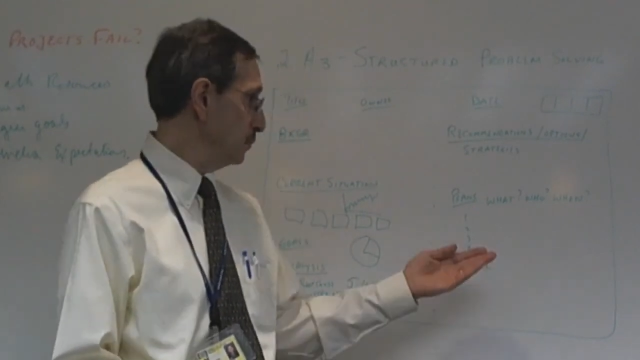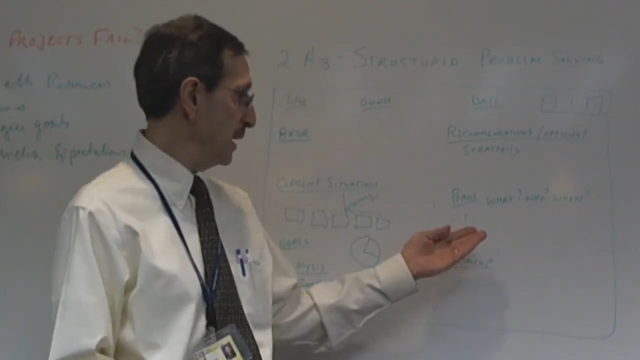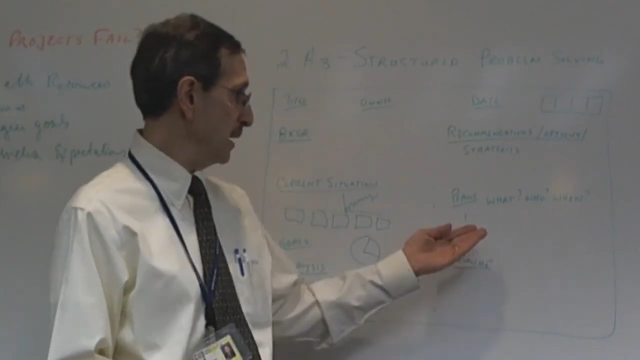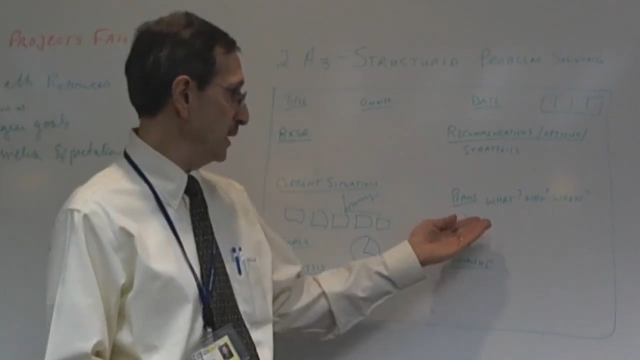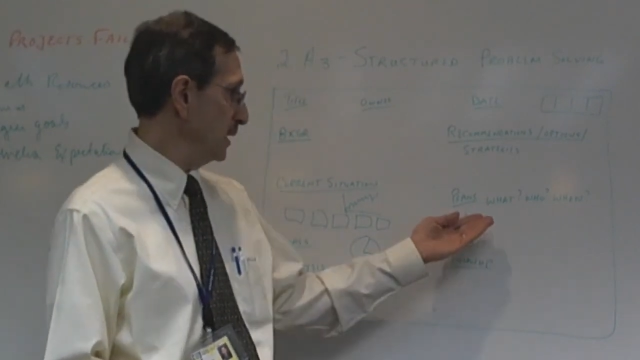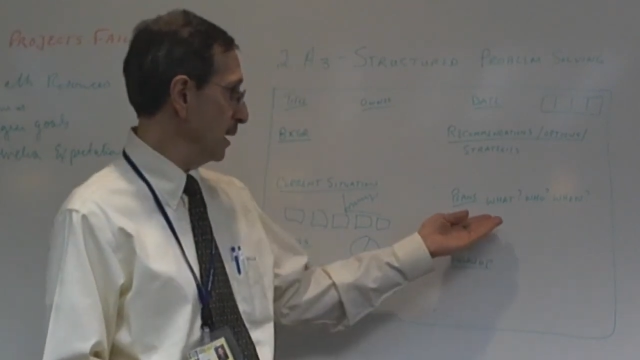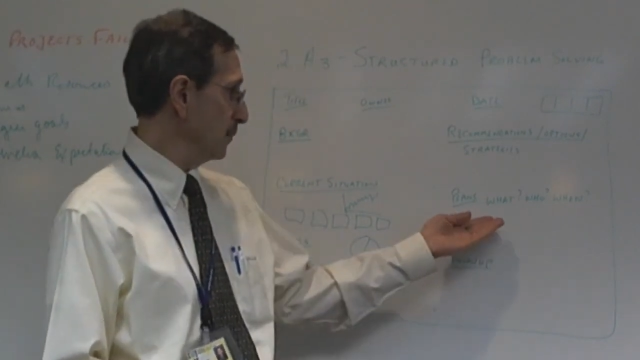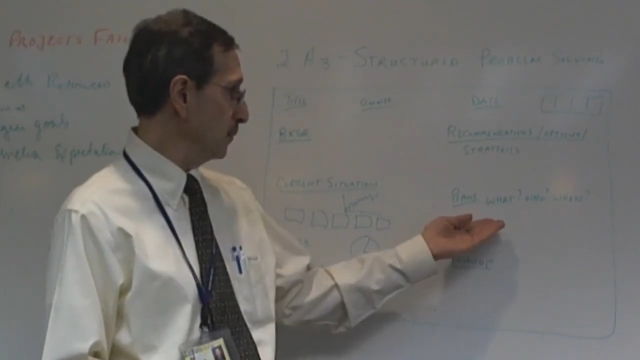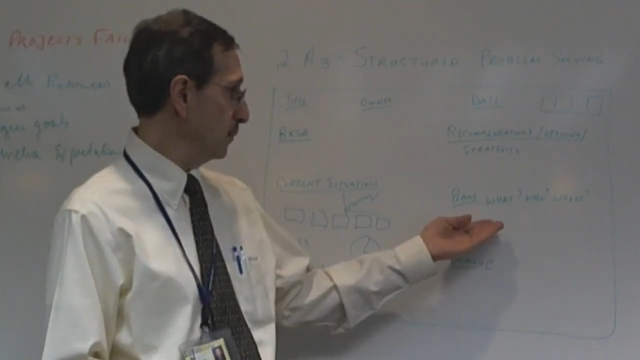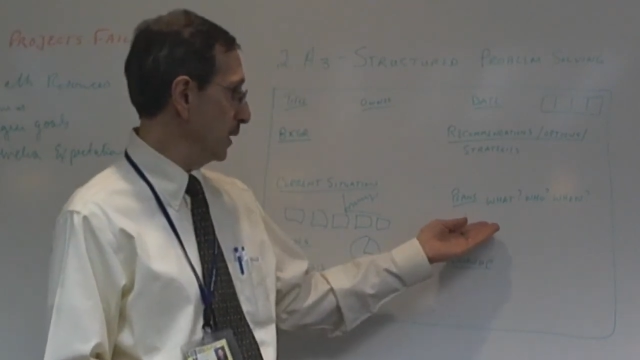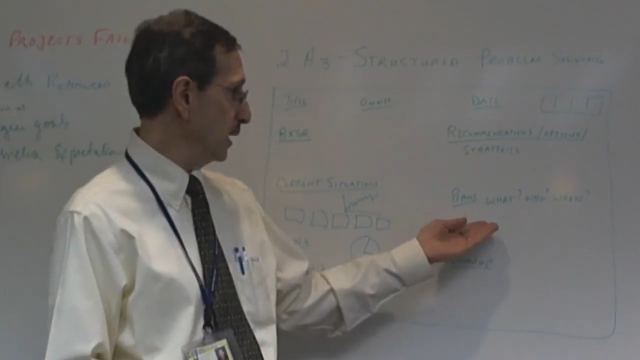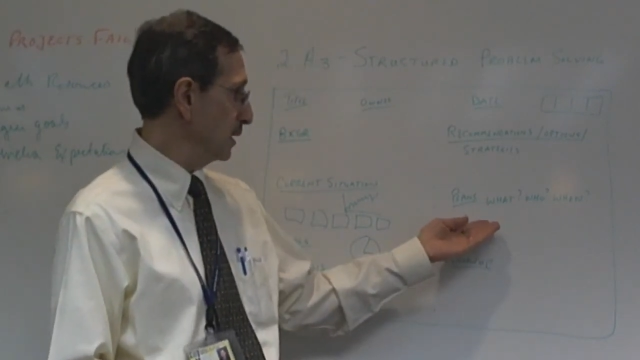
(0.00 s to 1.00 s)
maybe
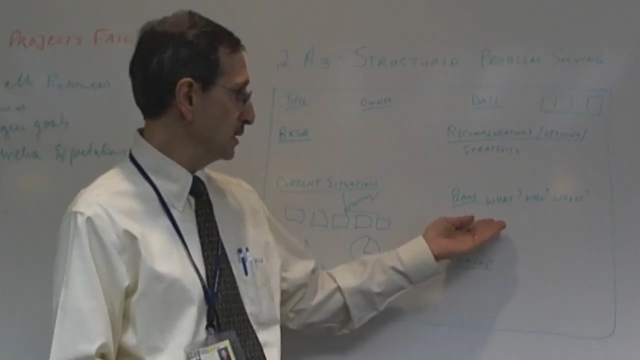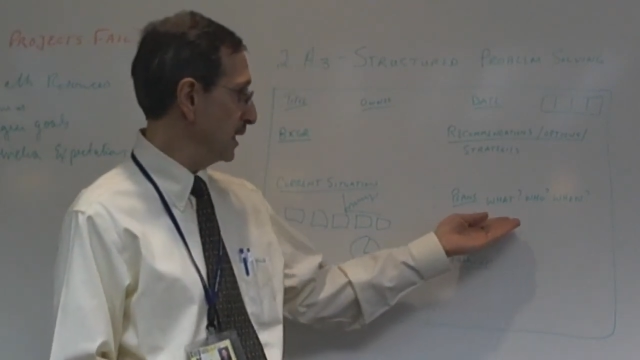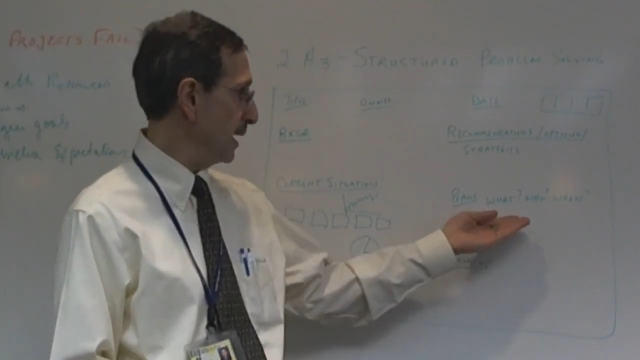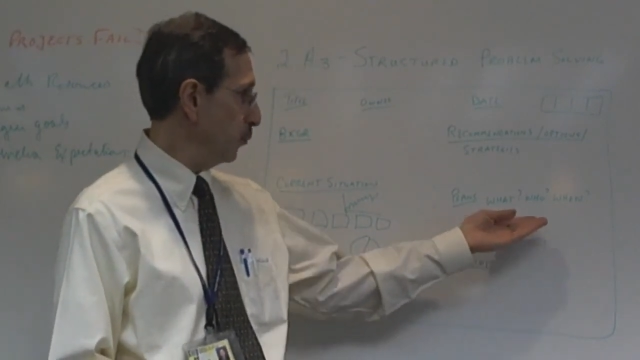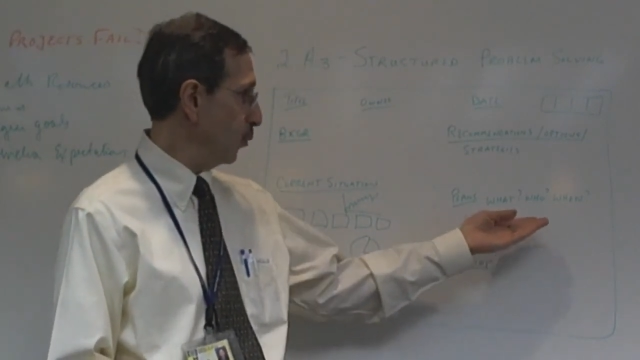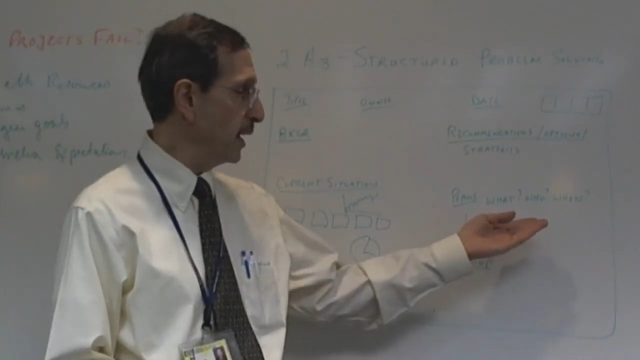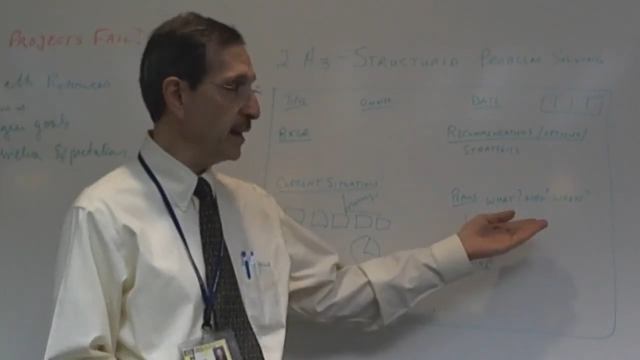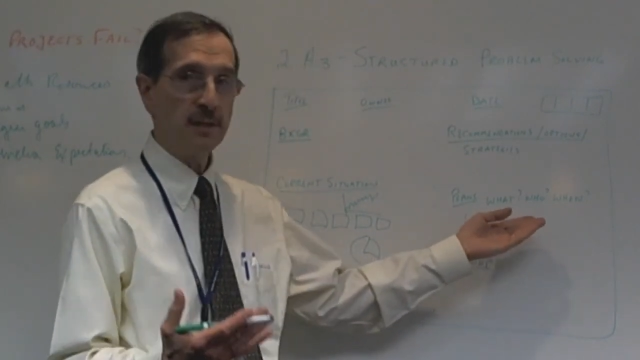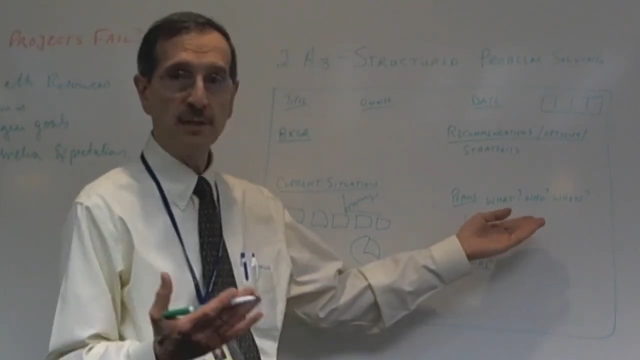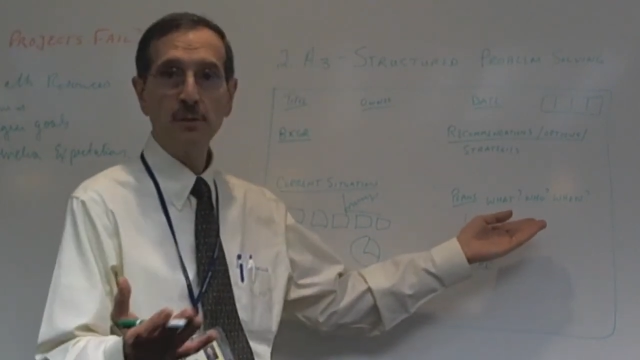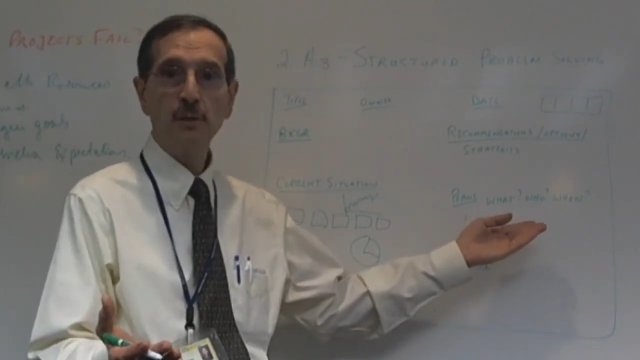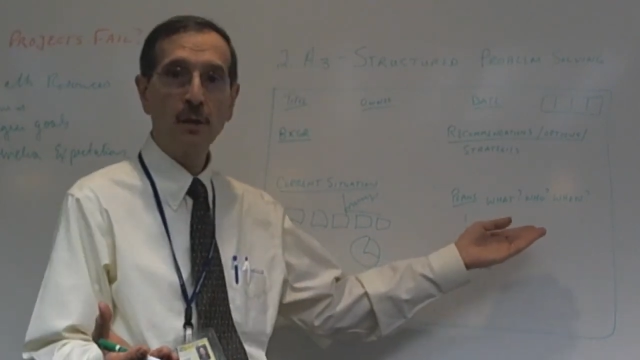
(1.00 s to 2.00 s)
step 1
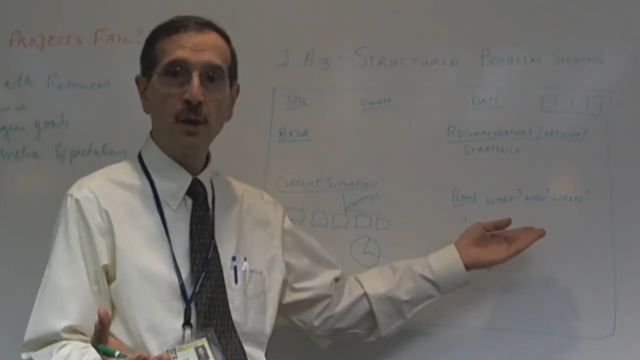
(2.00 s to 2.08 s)
is